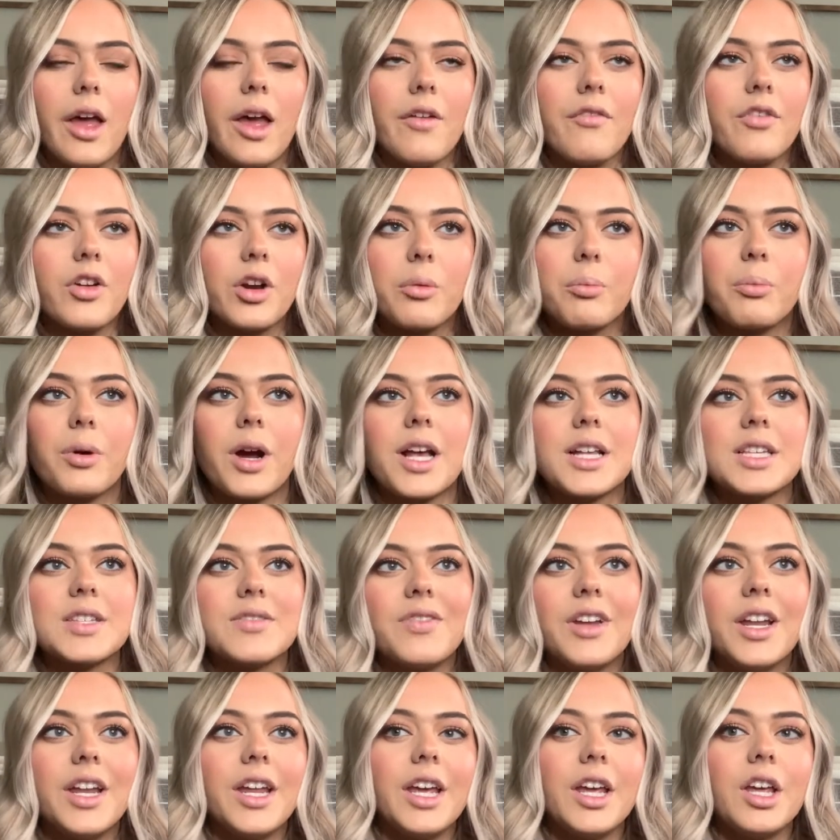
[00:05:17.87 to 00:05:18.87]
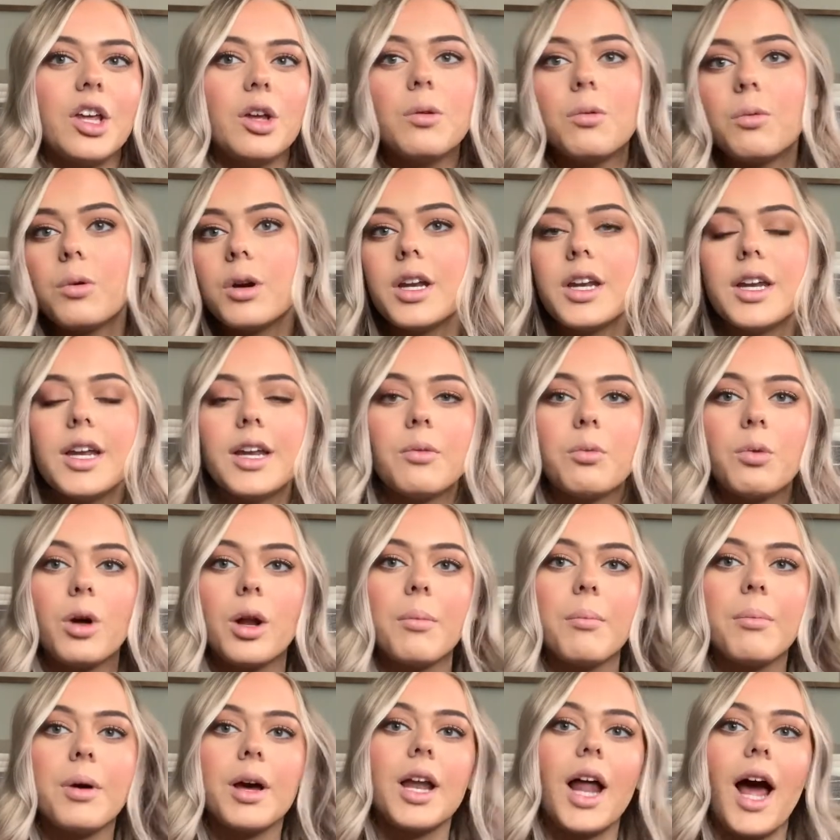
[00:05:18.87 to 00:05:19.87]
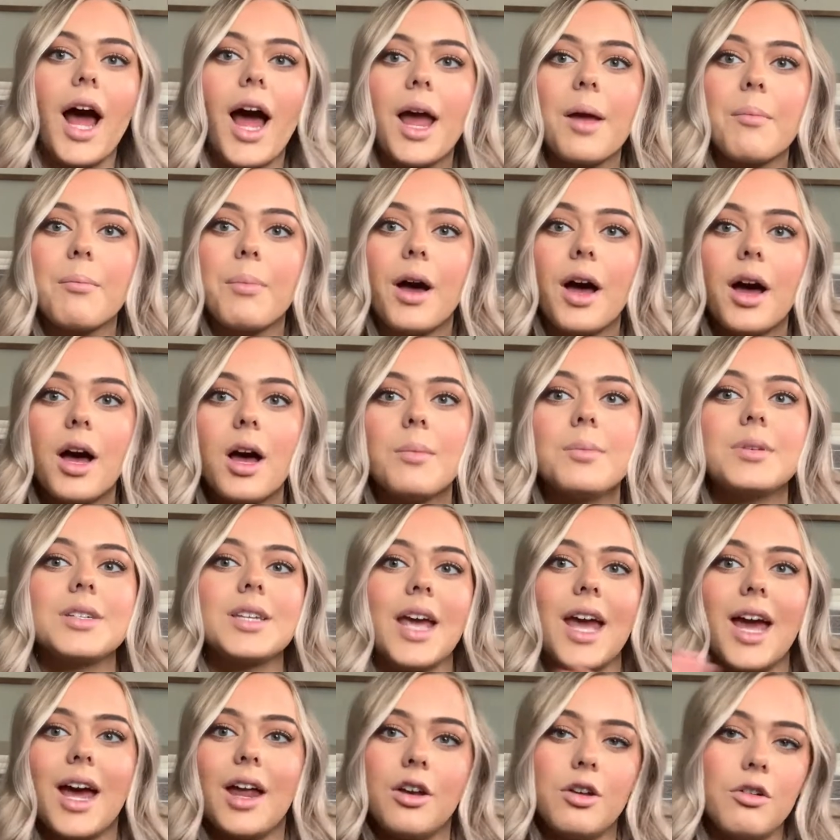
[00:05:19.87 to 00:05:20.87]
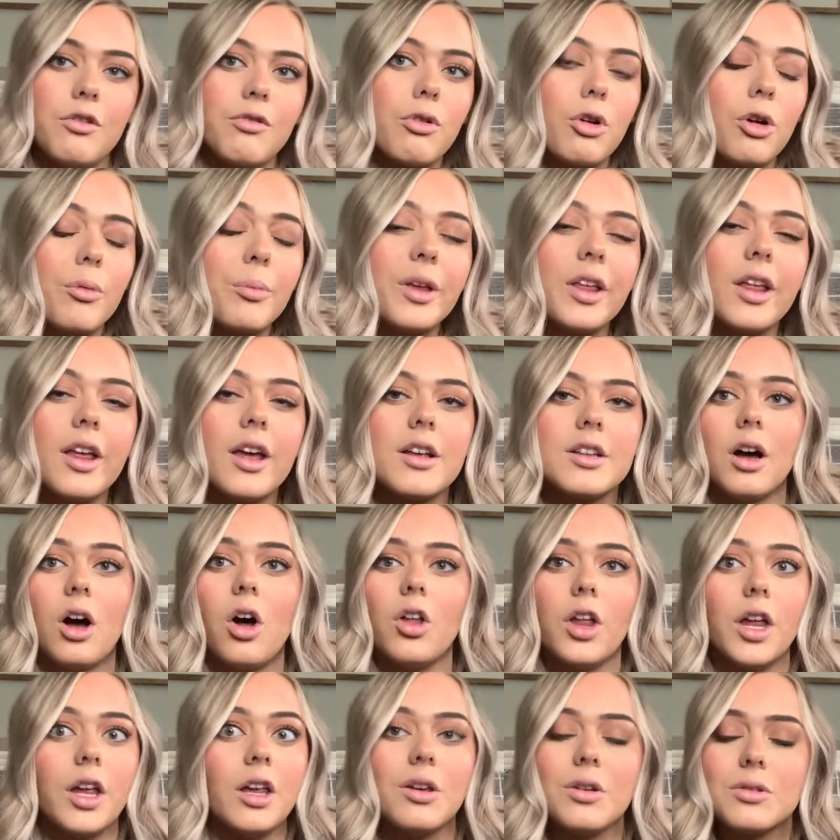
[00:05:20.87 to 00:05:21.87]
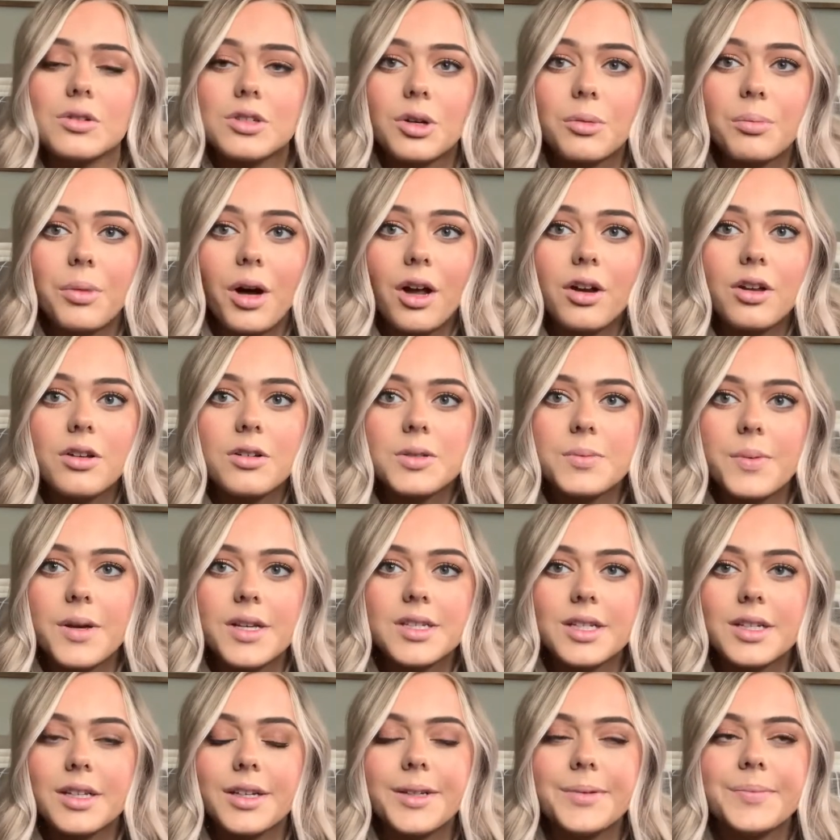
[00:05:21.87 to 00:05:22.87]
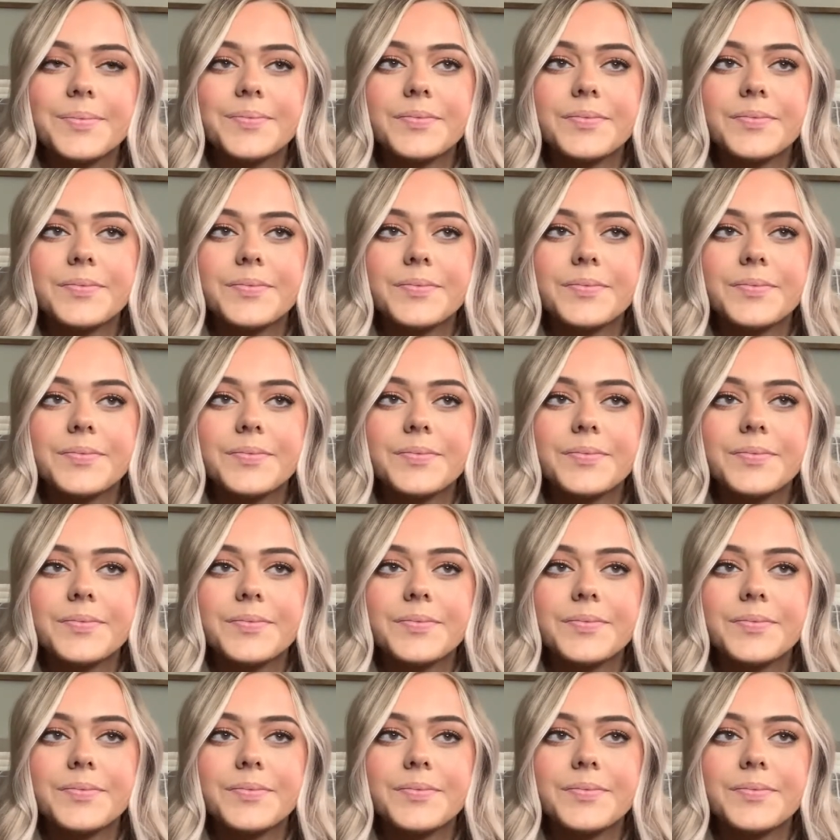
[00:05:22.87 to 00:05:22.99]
If you're breastfeeding, you wouldn't need one, but I pumped and do formula. All I use are bottles basically